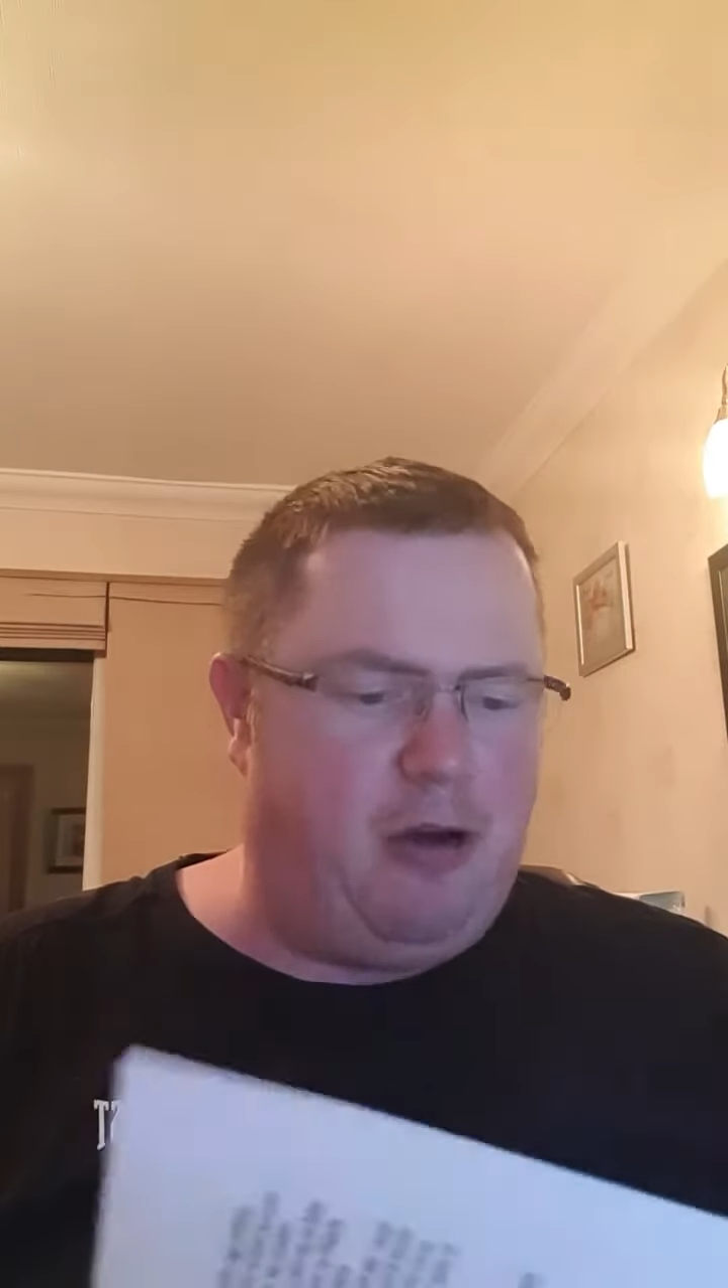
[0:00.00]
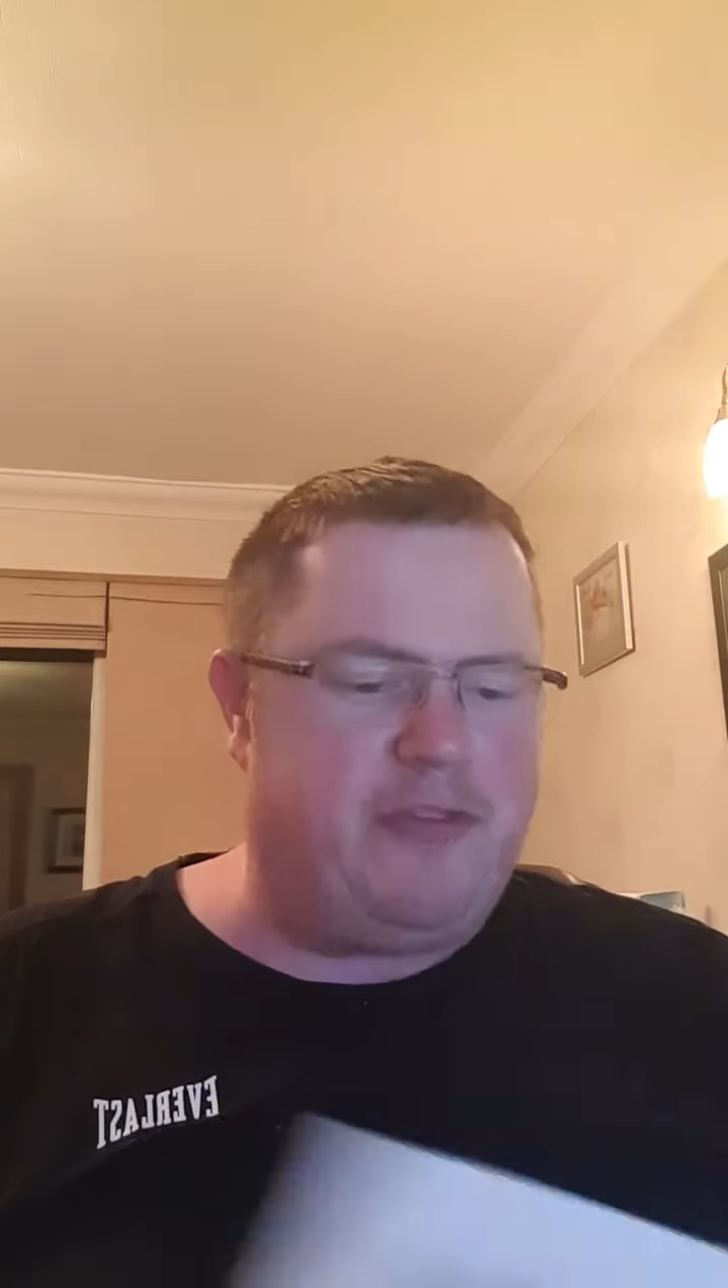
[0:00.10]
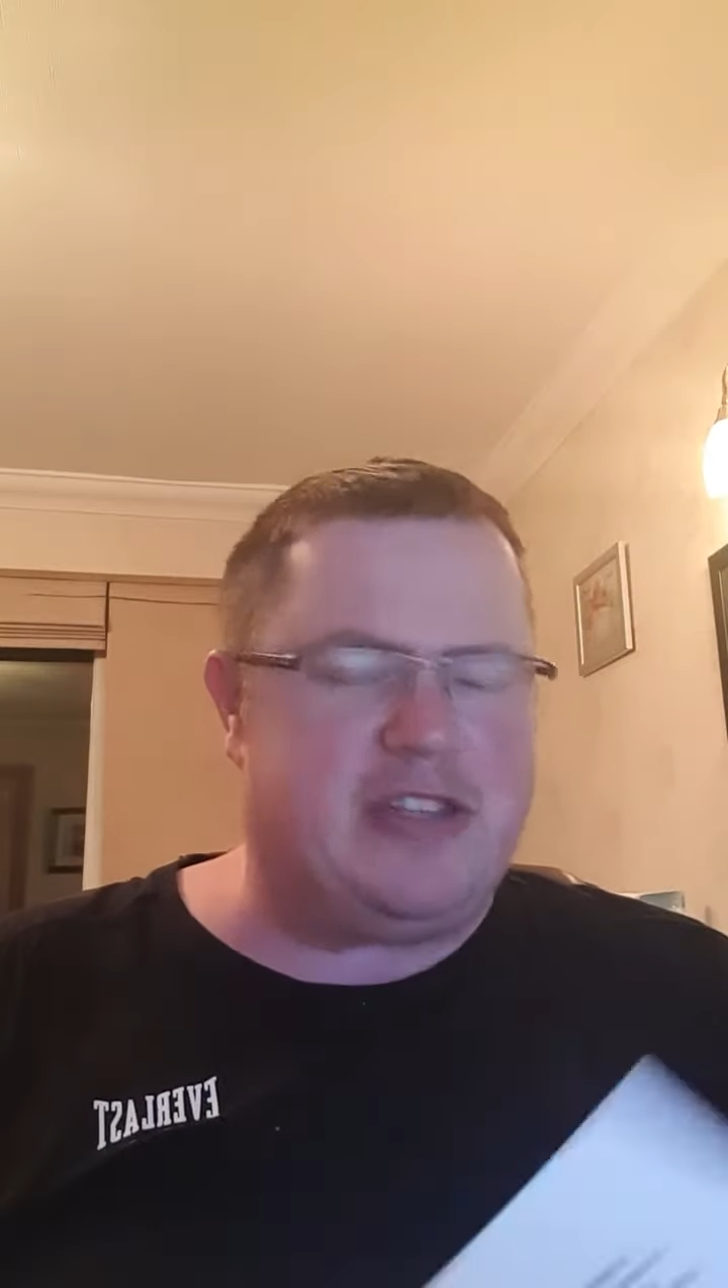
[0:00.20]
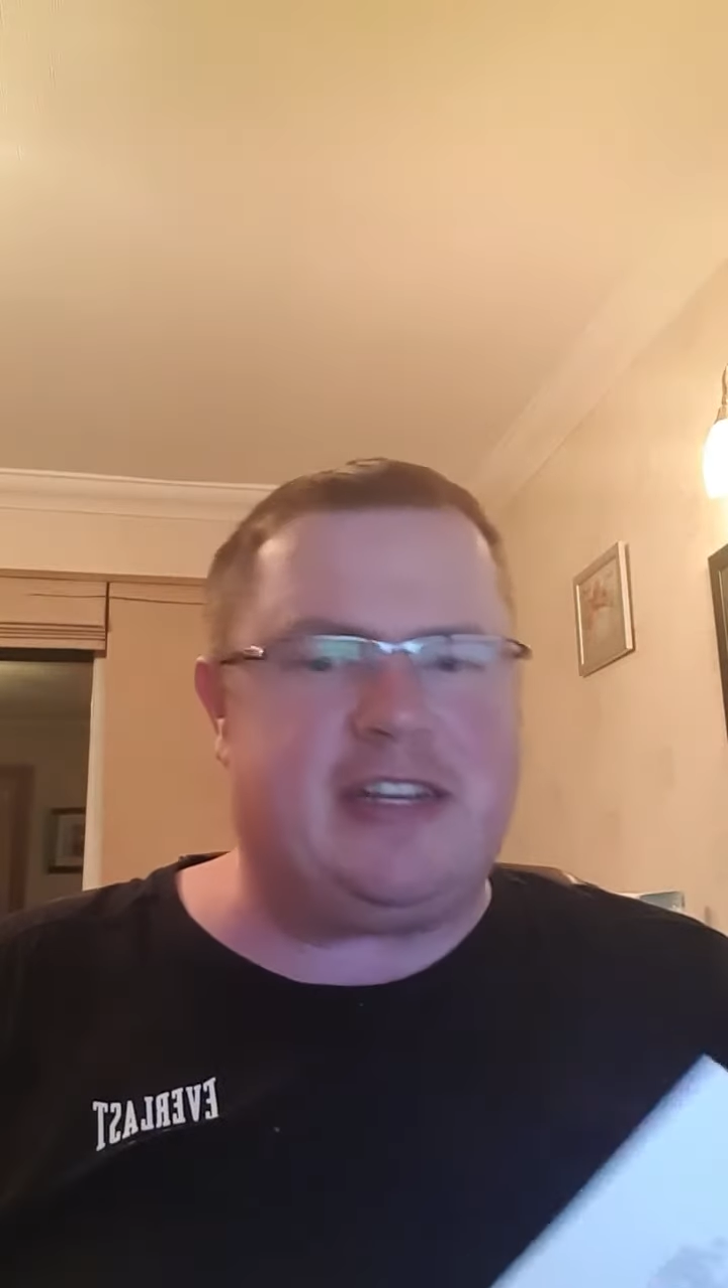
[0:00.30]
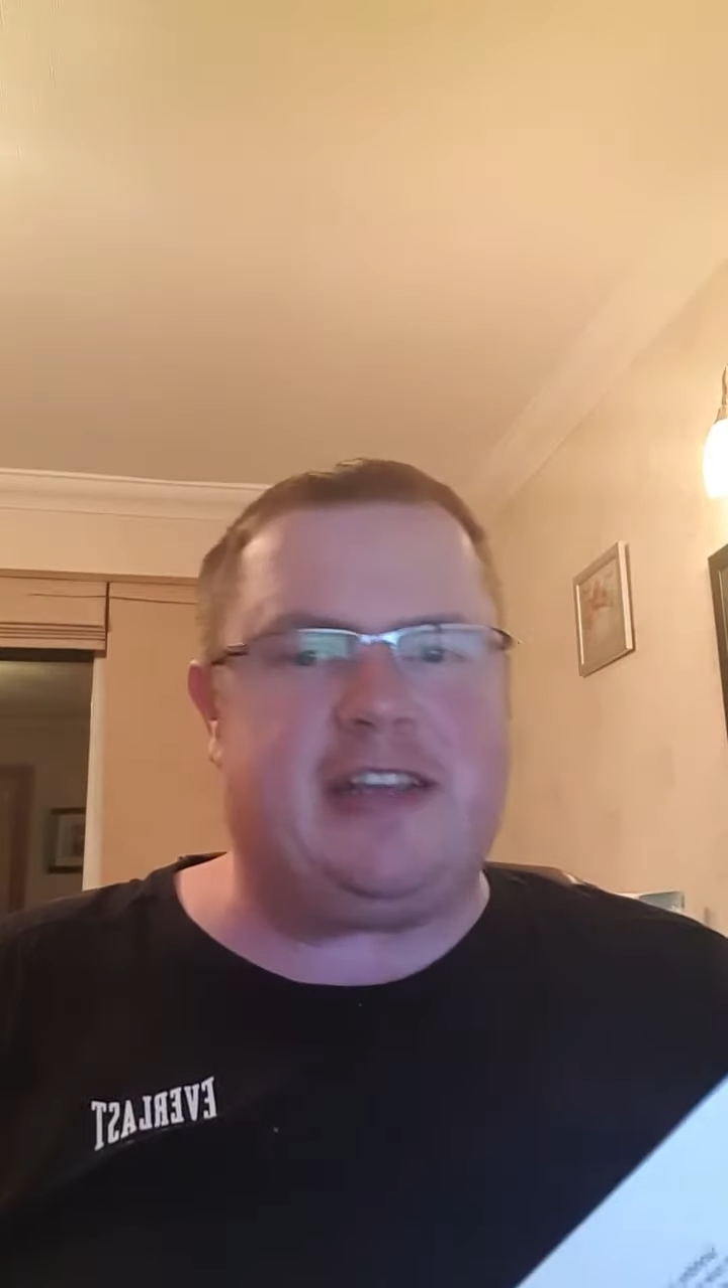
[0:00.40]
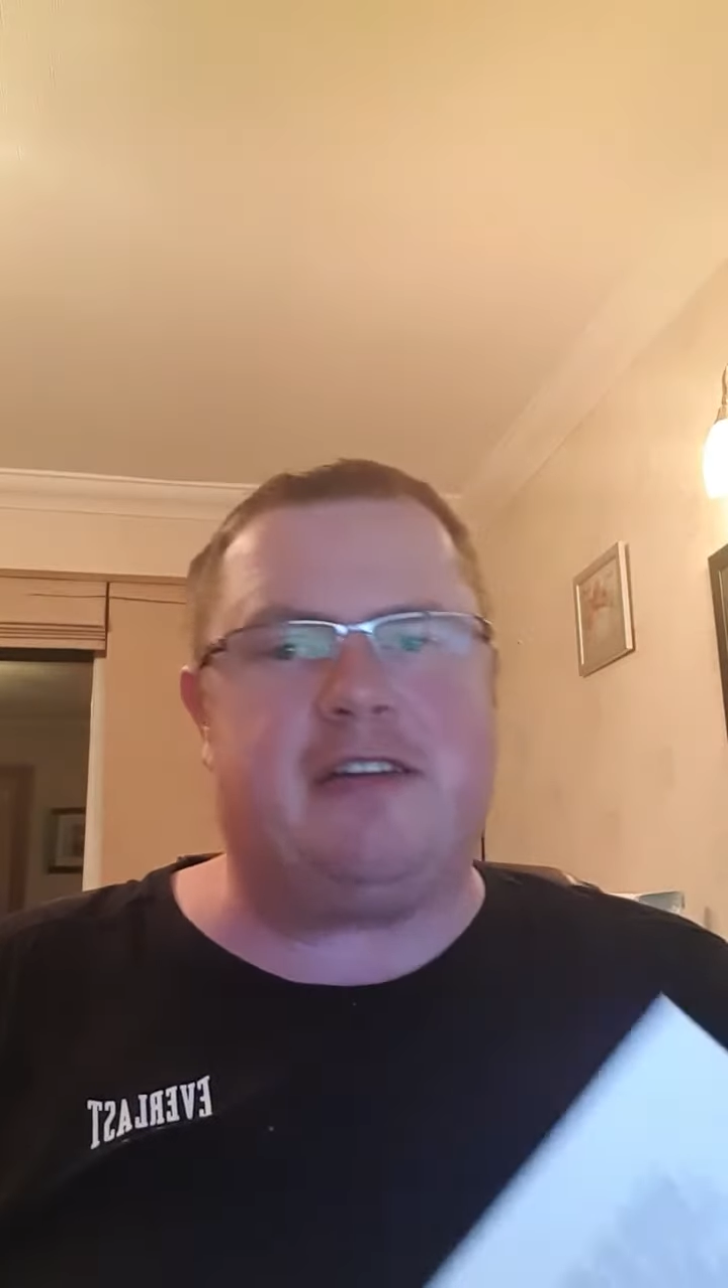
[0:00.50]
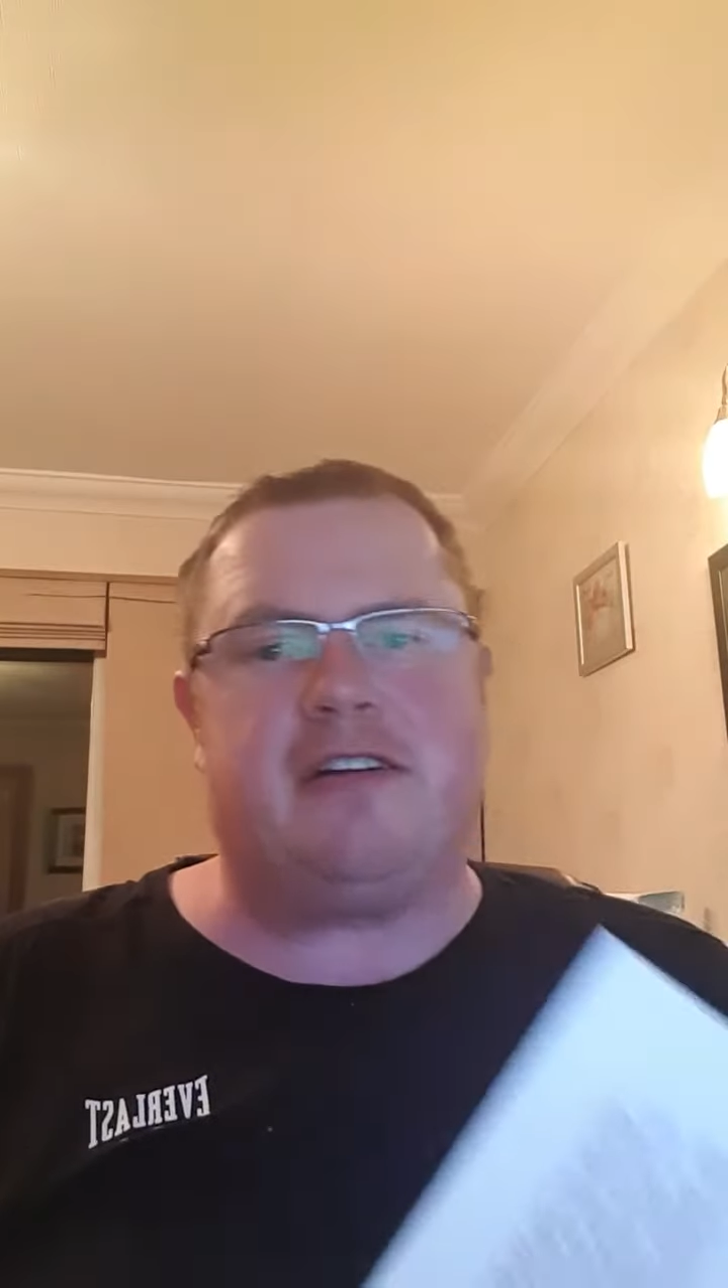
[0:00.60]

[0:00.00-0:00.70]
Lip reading: Obviously, you're